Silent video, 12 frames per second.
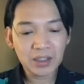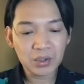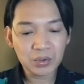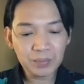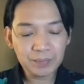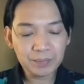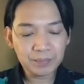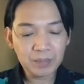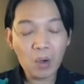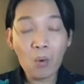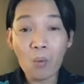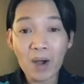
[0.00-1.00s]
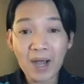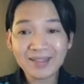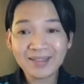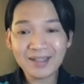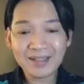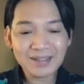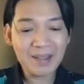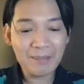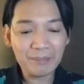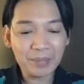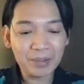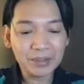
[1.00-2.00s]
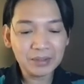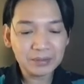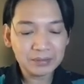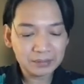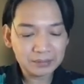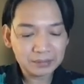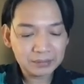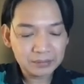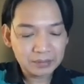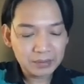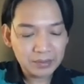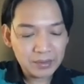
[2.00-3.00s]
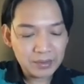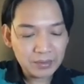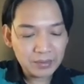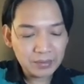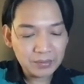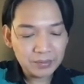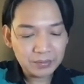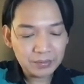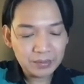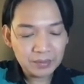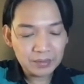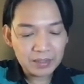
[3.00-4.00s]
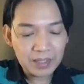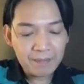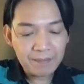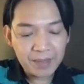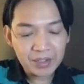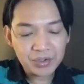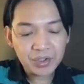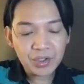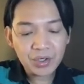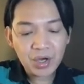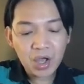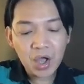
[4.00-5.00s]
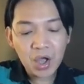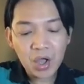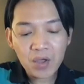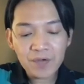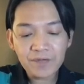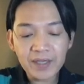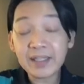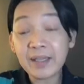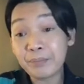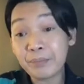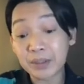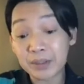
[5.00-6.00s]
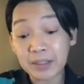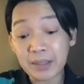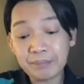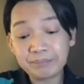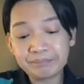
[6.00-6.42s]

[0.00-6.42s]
Roop what is temple. So a picture of a temple crap.